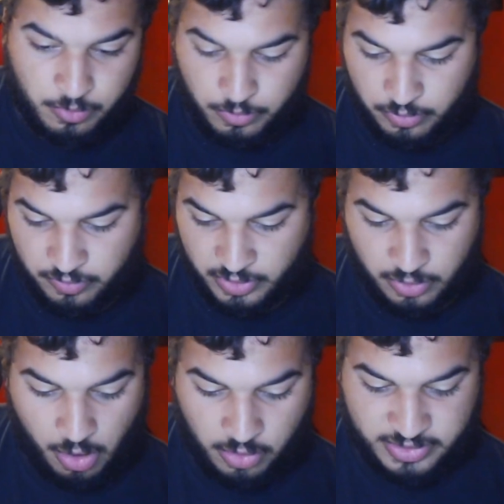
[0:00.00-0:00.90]
moving,
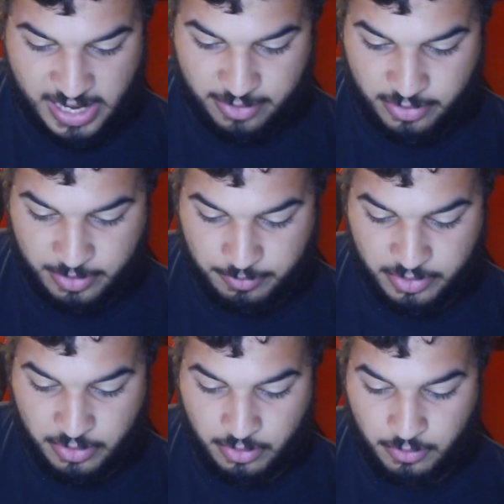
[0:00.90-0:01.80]
all tattered up.
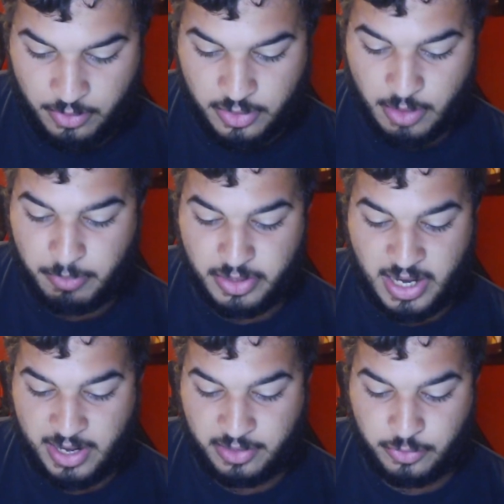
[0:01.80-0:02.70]
Number 9,